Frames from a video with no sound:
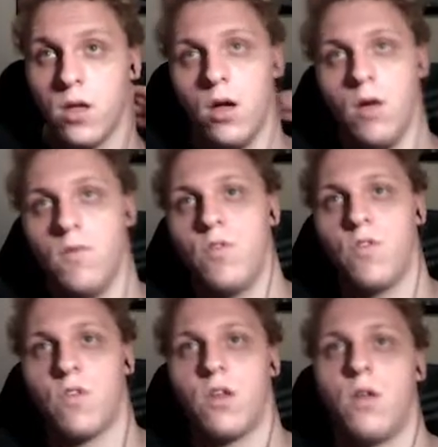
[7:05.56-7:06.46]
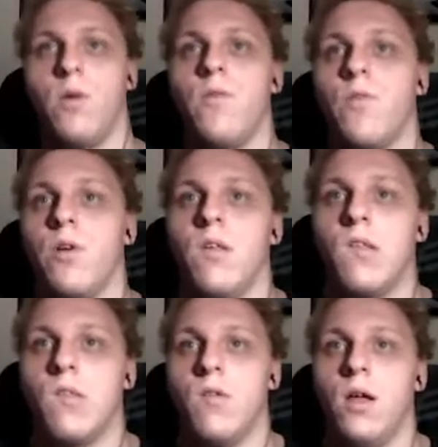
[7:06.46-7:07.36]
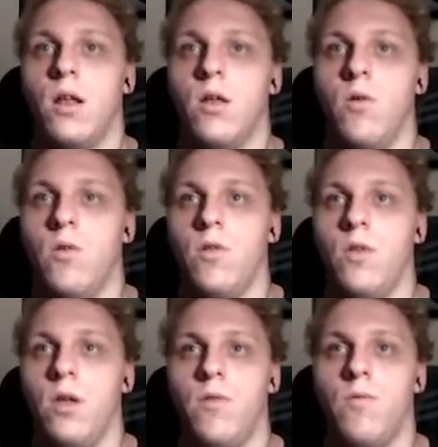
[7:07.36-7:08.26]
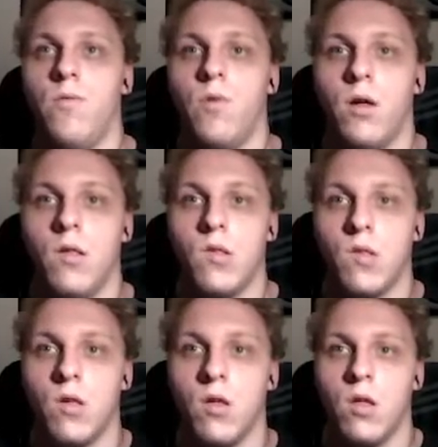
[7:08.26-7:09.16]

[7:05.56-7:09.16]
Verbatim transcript: We're just gonna wait for this to download it for us.